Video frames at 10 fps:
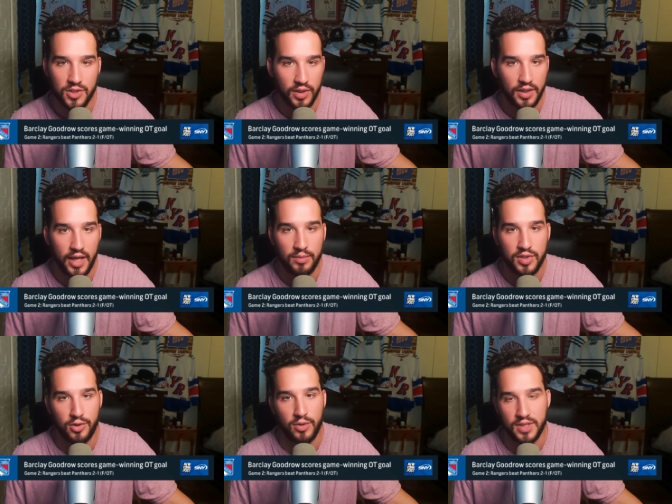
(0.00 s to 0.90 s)
So in game
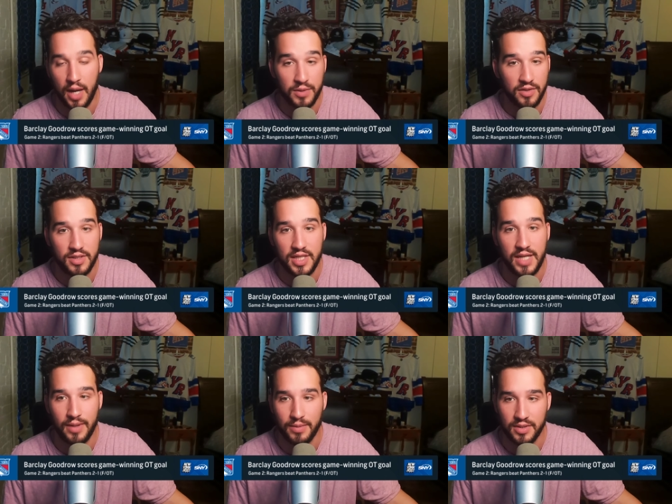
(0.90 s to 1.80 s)
two, it's up to the
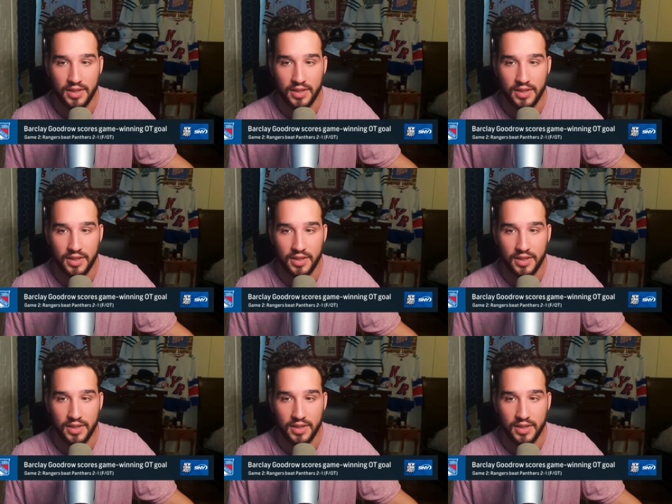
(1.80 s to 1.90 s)
team and